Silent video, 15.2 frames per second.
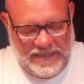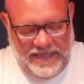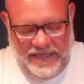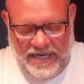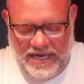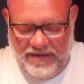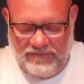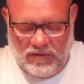mean,
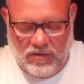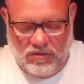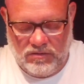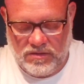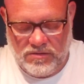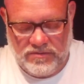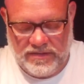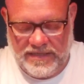they have
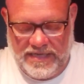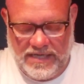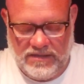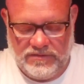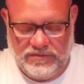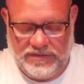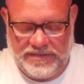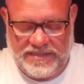Hulk Hogan
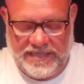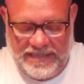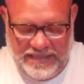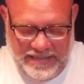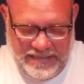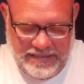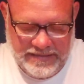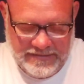down to a
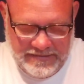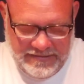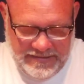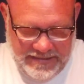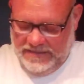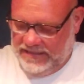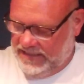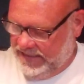T.
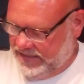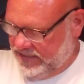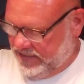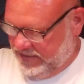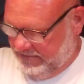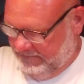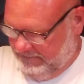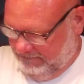
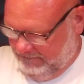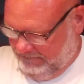Let's